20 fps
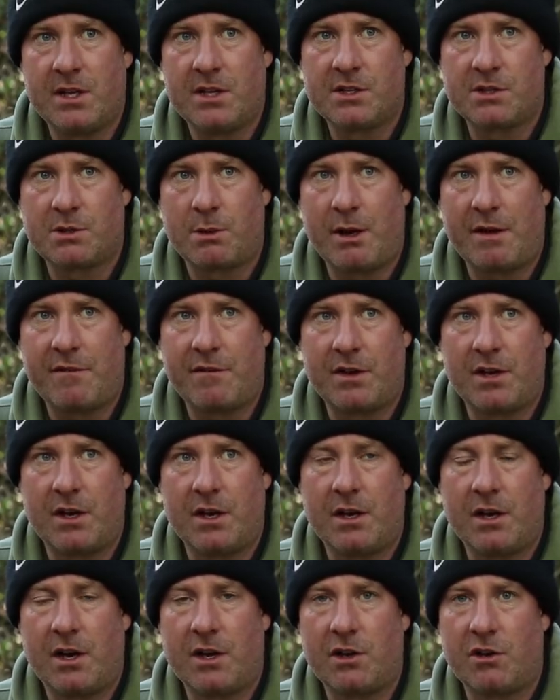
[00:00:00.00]
So having
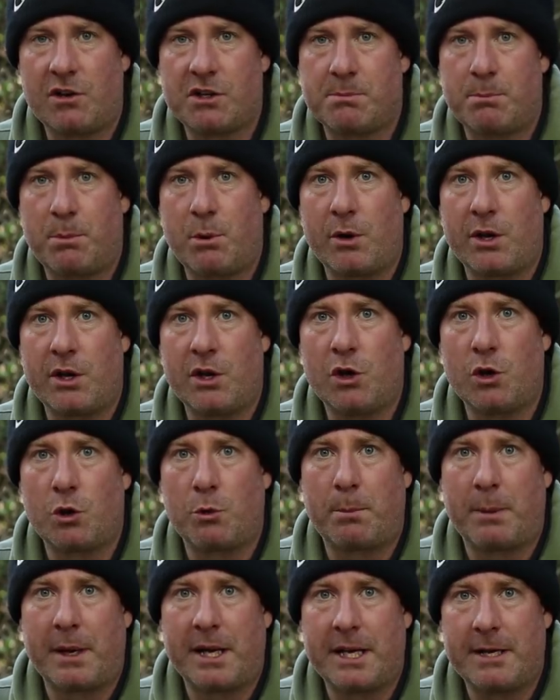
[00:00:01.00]
a nice buoyant hook
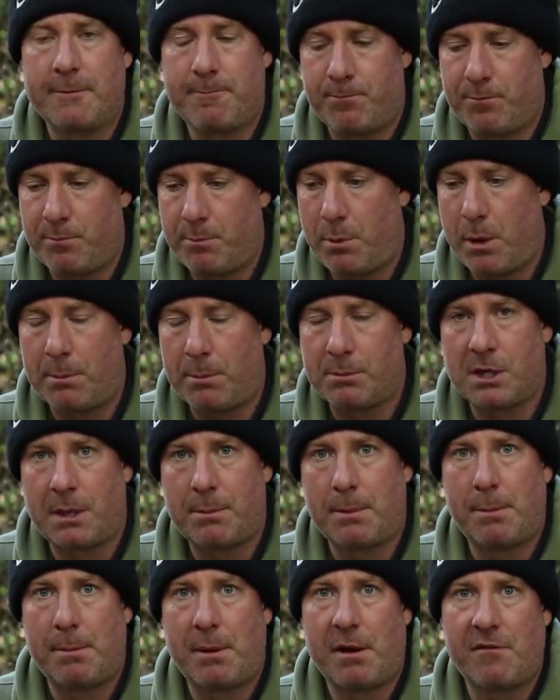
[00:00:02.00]
bait popped
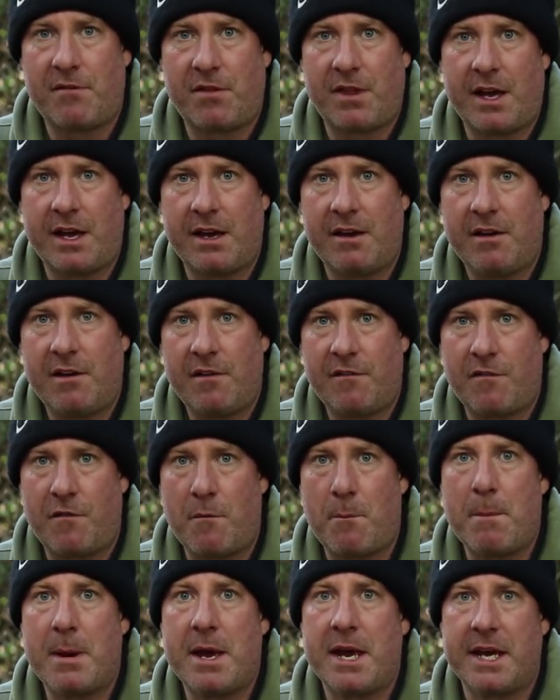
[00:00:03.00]
up above that, for
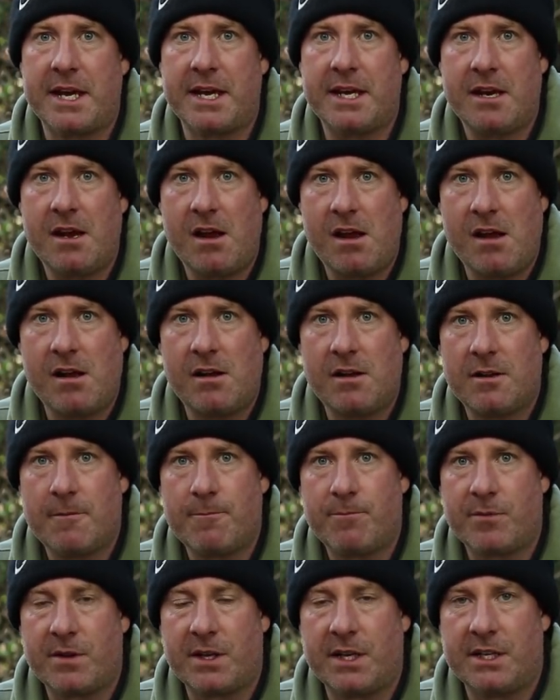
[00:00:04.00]
me,
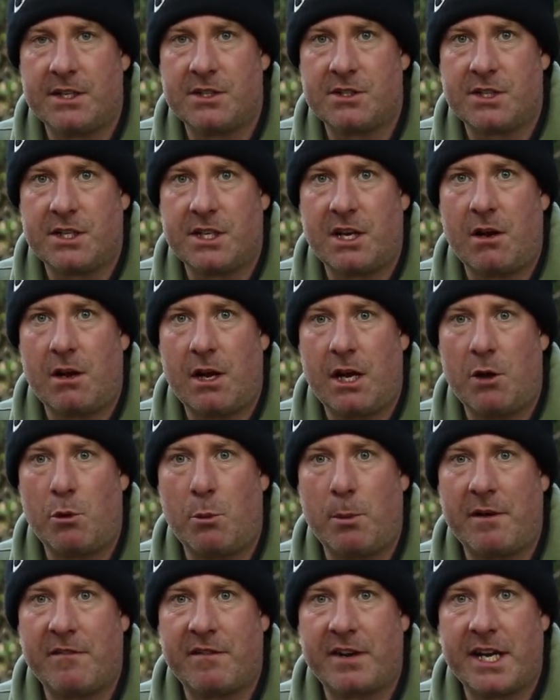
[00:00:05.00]
is, you know, a little
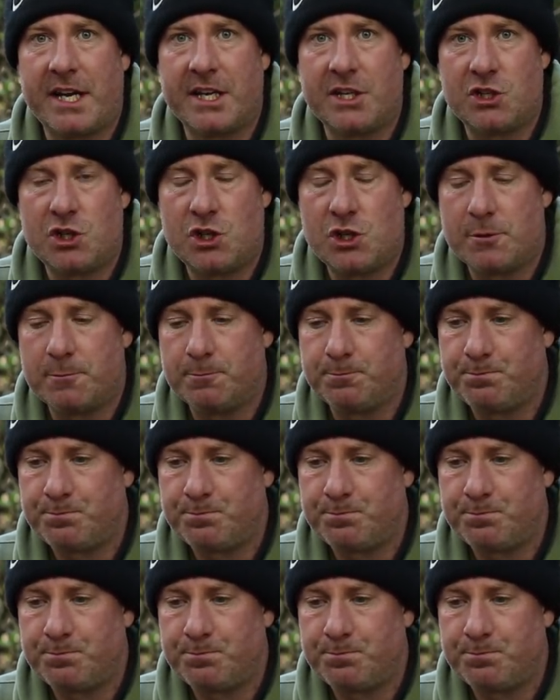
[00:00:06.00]
bit of an edge.